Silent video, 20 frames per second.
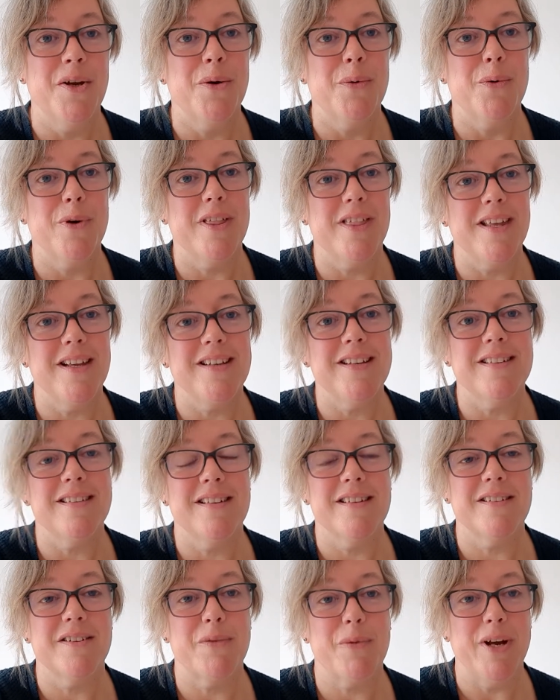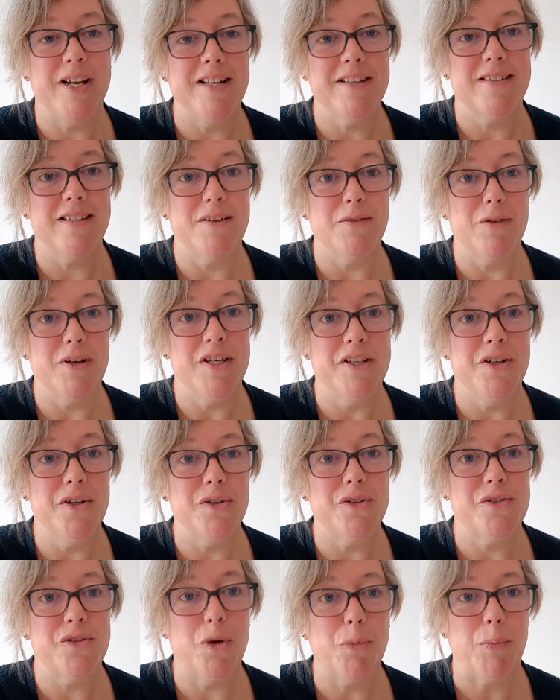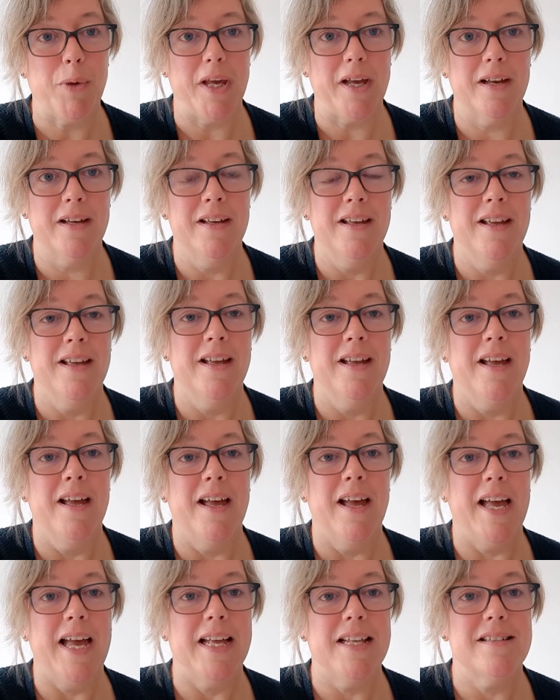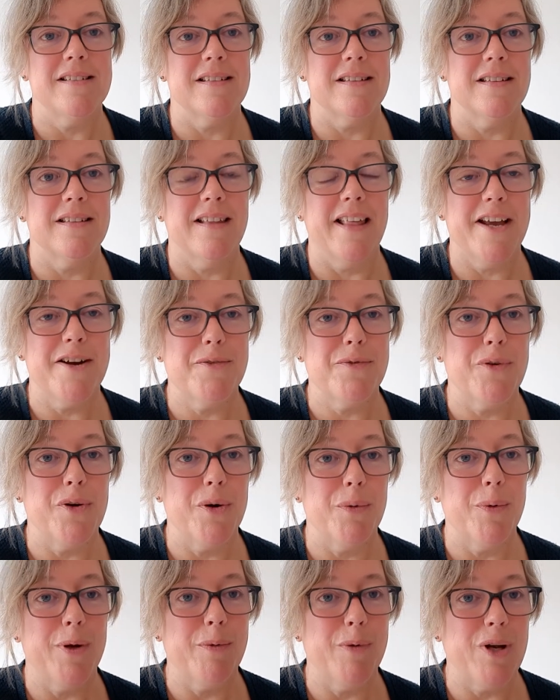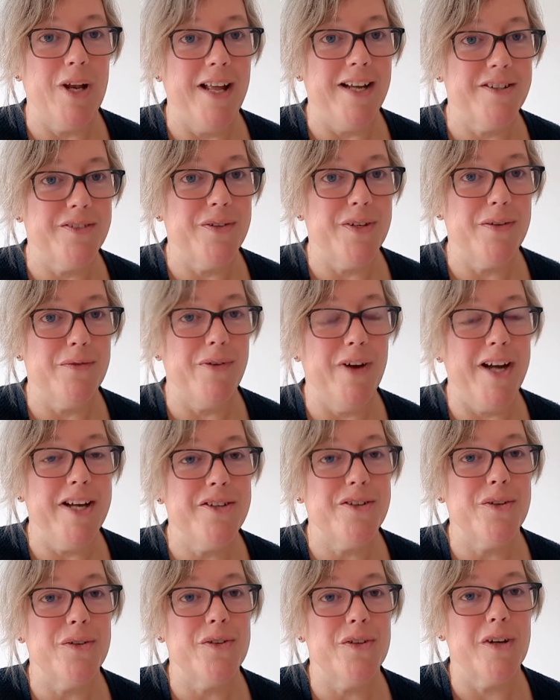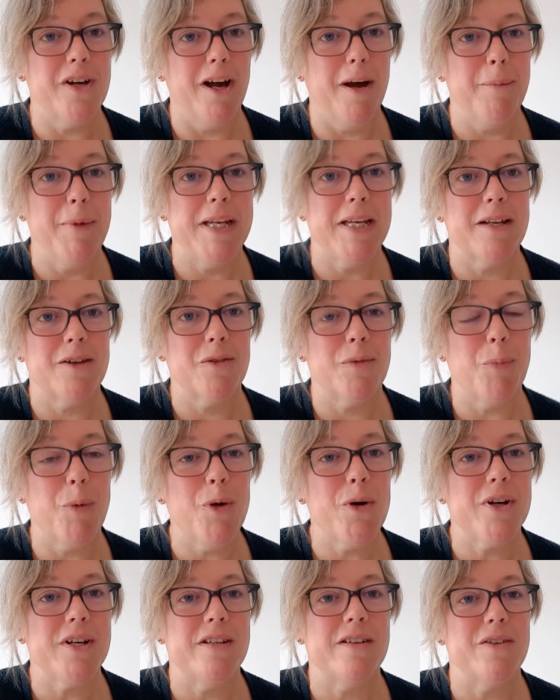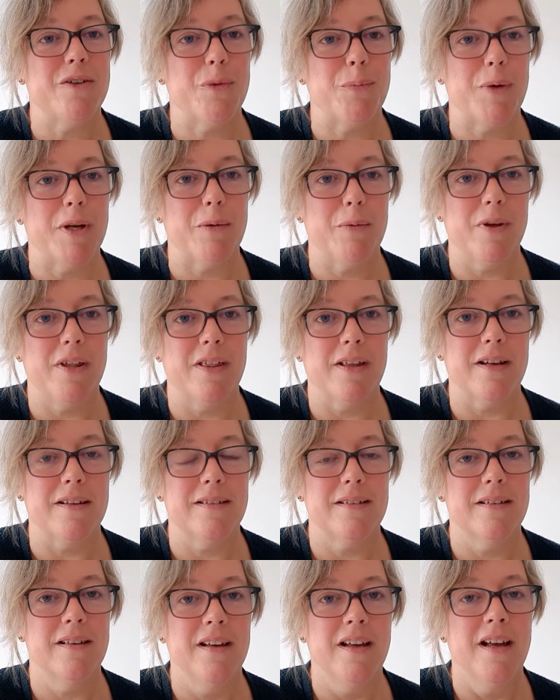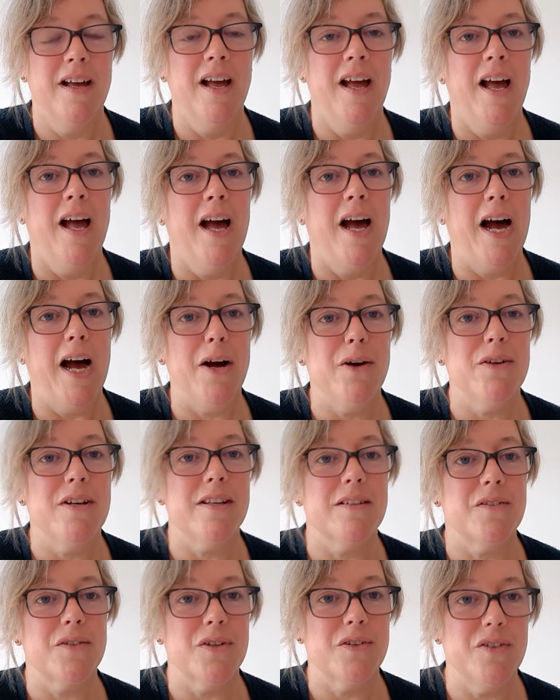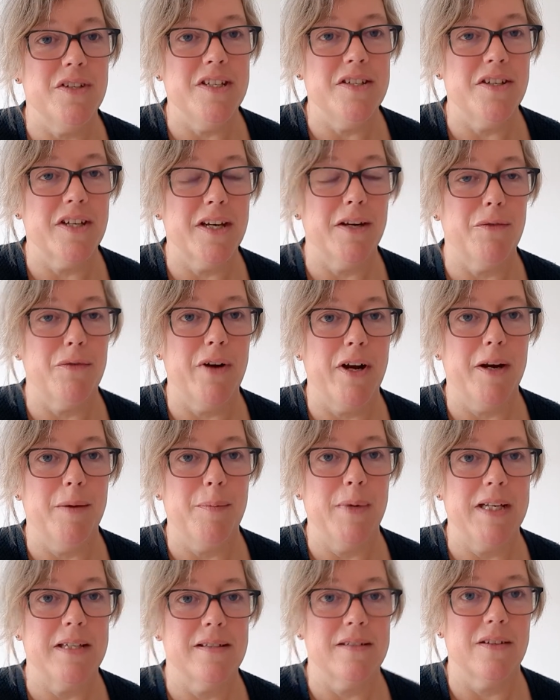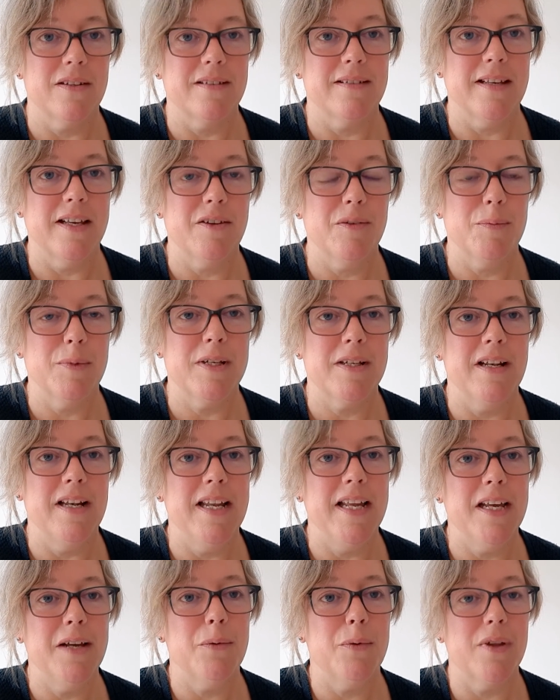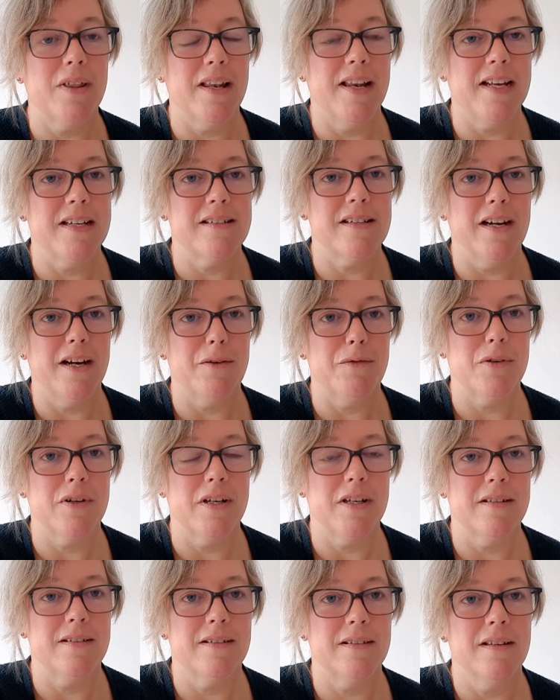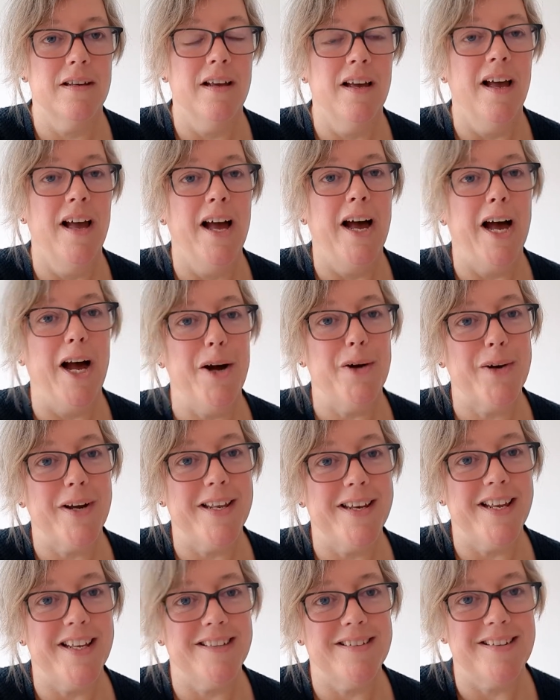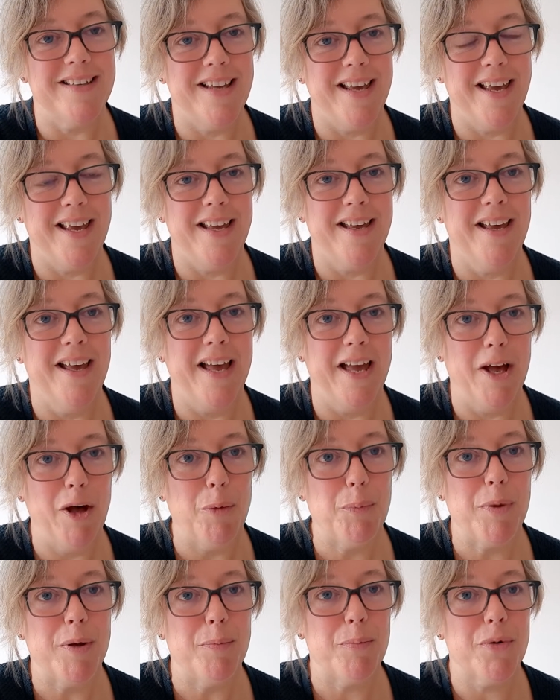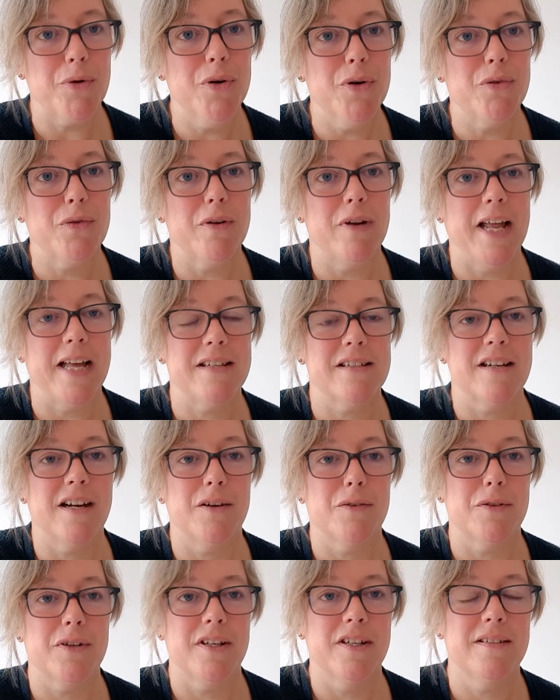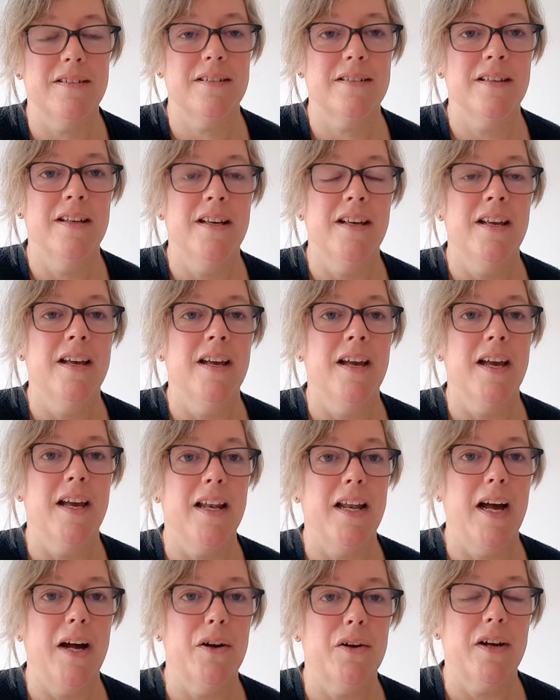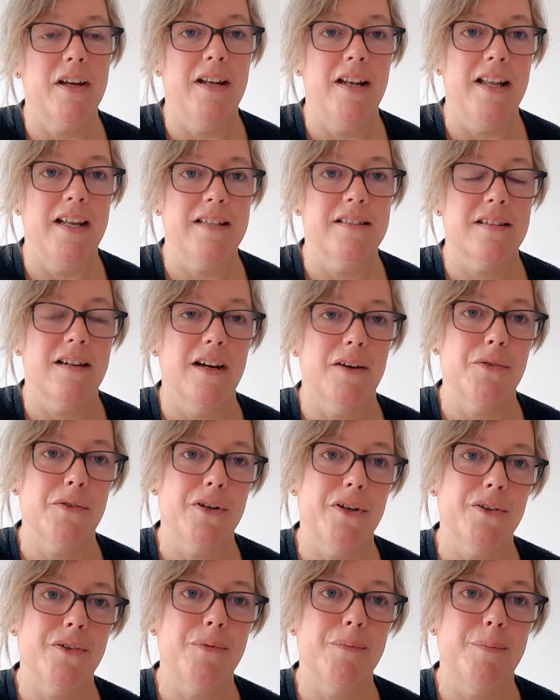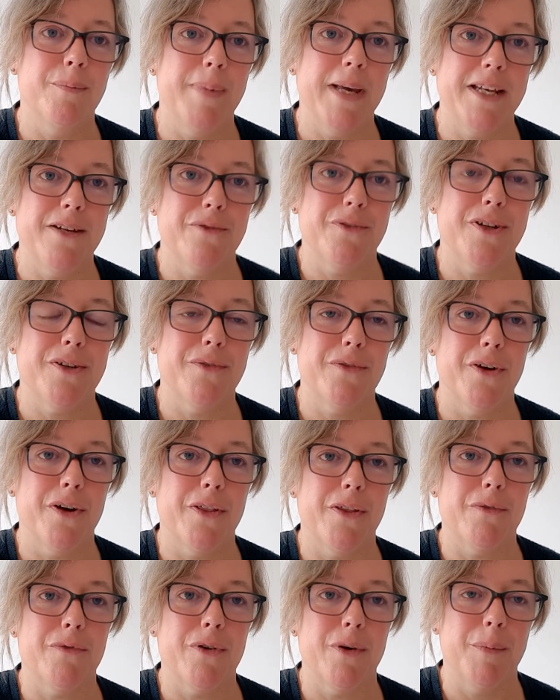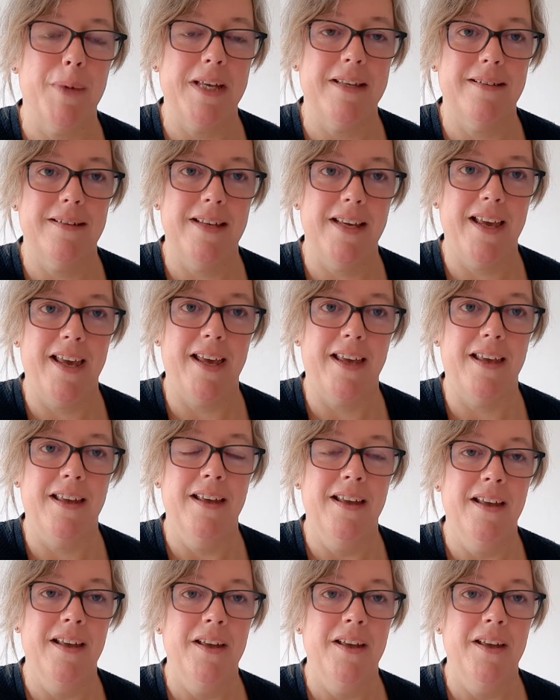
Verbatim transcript: We think this is a relatively new topic, and therefore we would like to invite you to come and explore this topic with us. How does strategic environmental assessment link with land governance? How can SEA help improve land governance? and how can land governance benefit further from SEA?